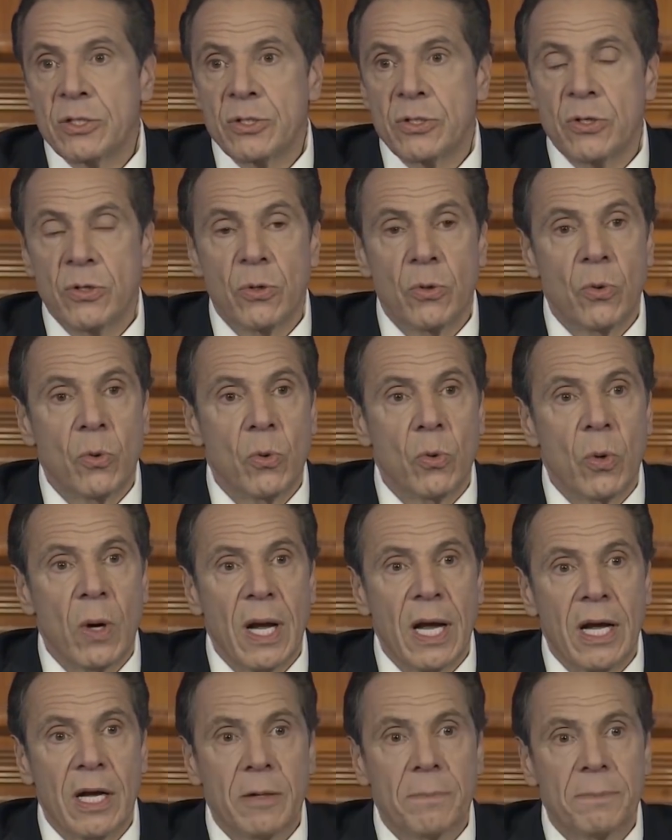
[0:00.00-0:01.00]
to
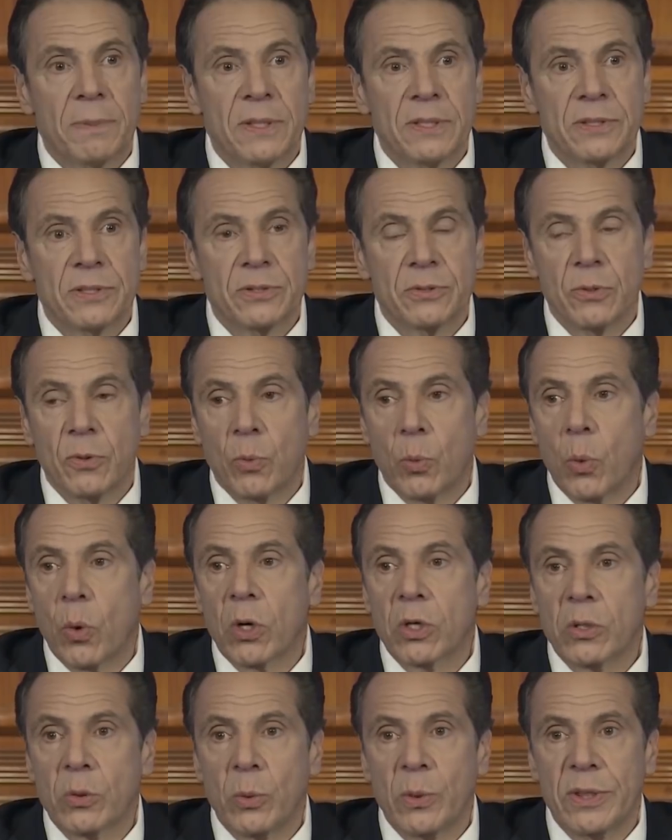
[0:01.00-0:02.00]
help us
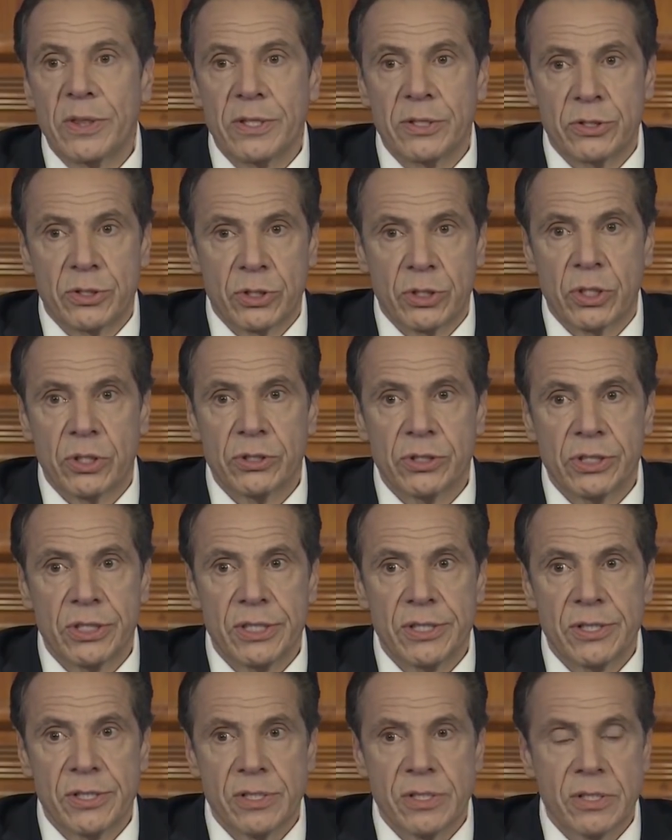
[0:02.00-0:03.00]
work with the
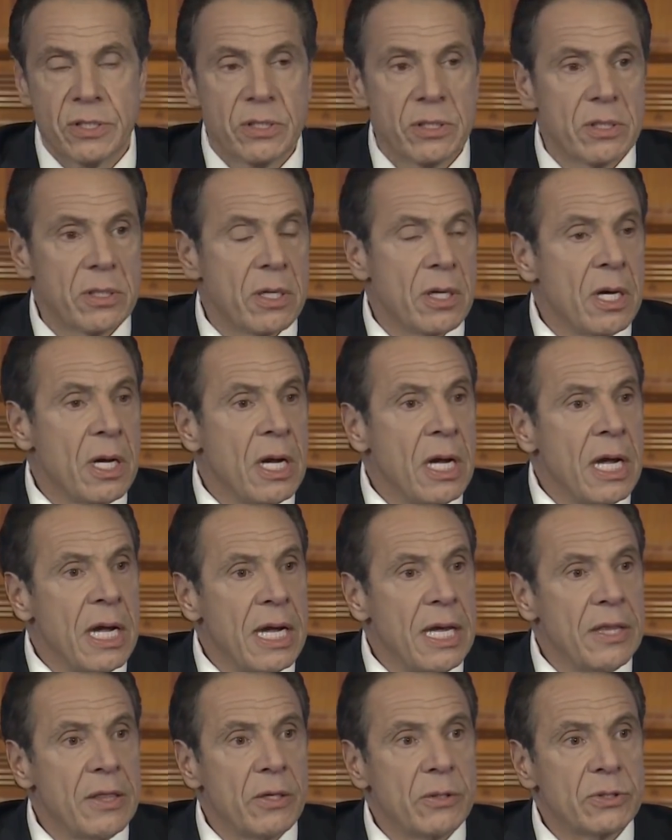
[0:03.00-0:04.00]
churches
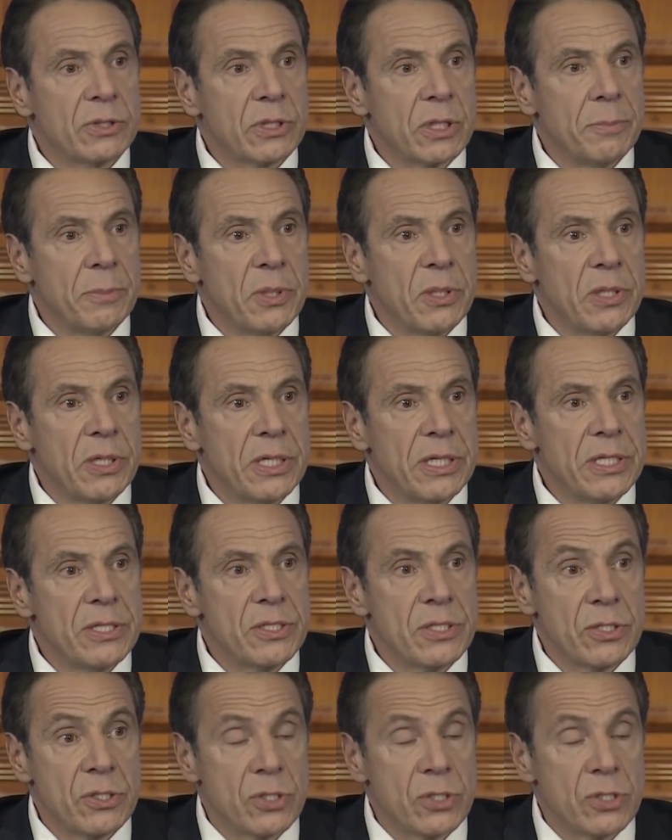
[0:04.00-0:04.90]
in those communities.